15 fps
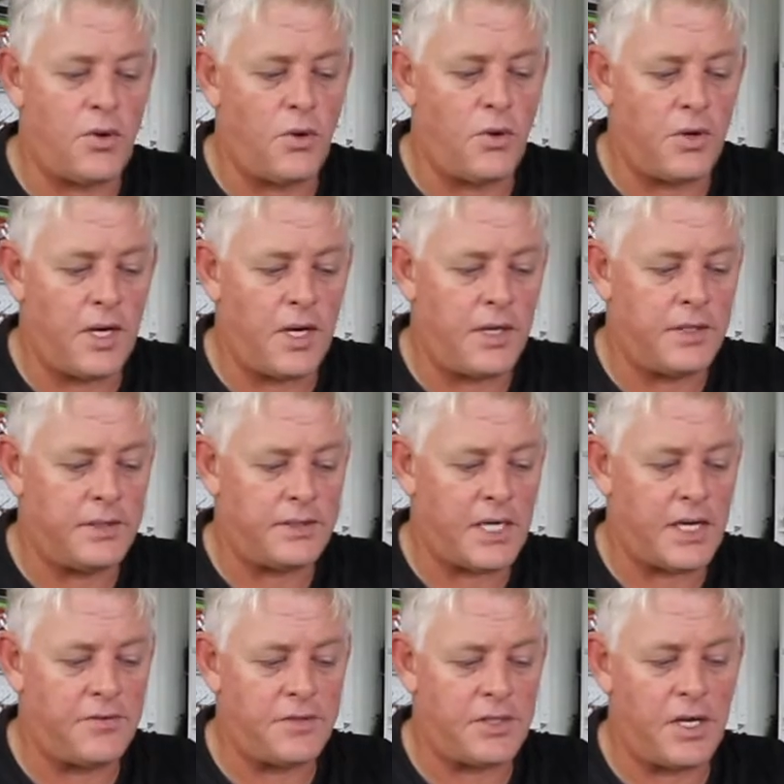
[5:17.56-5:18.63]
quarter
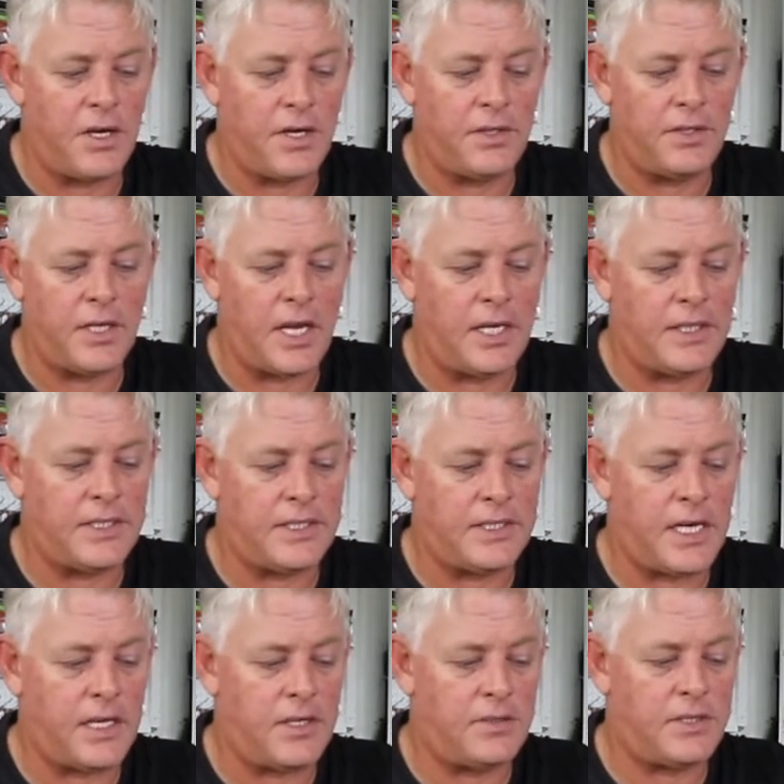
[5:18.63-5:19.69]
safe zone
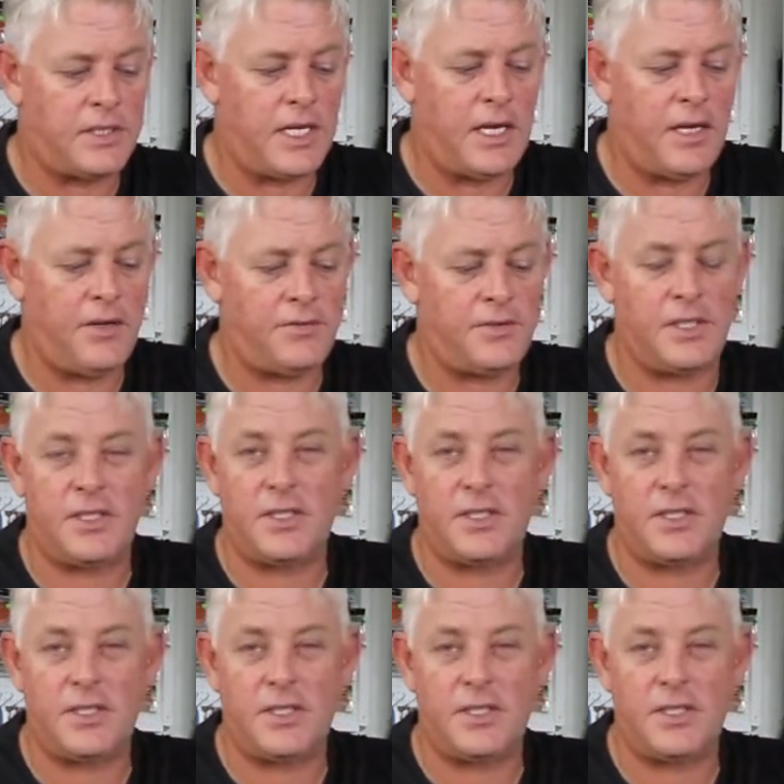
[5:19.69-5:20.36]
anti-tangle sleeves. It